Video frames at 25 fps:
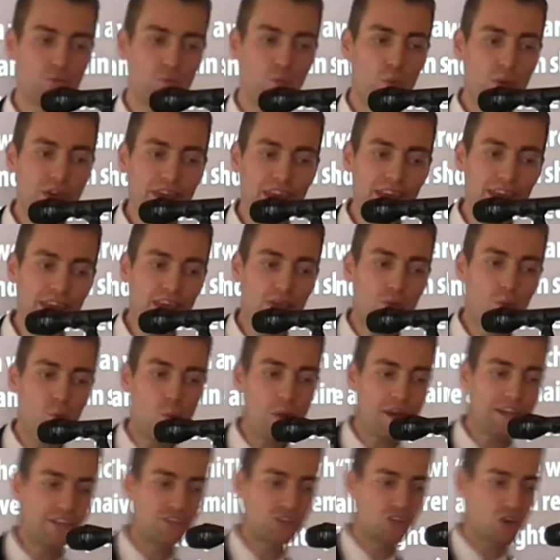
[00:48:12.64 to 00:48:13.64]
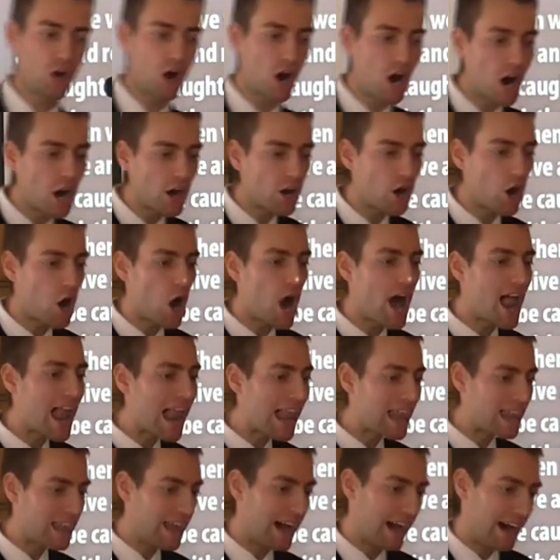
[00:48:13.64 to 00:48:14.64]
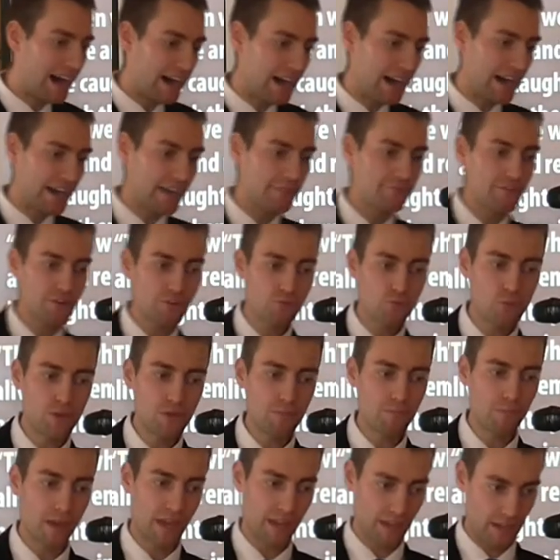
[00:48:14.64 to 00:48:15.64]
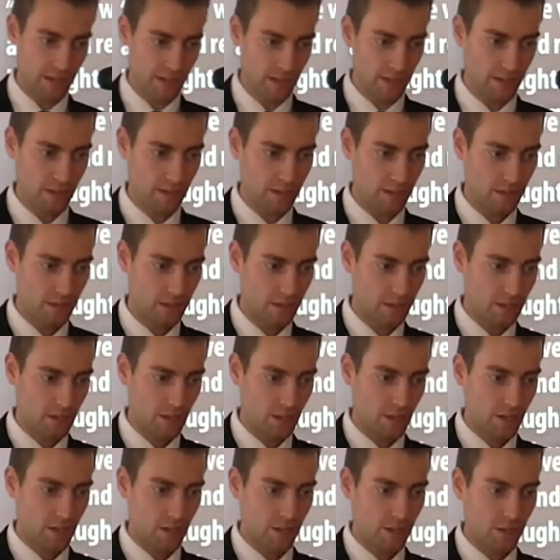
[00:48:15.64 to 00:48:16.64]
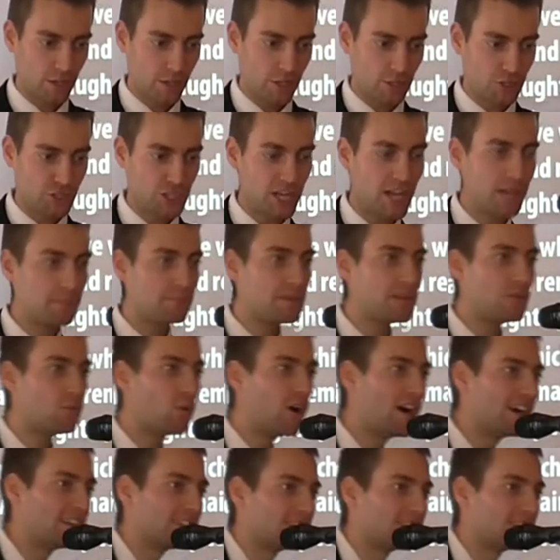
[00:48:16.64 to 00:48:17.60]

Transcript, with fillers: then we which are alive and remain shall be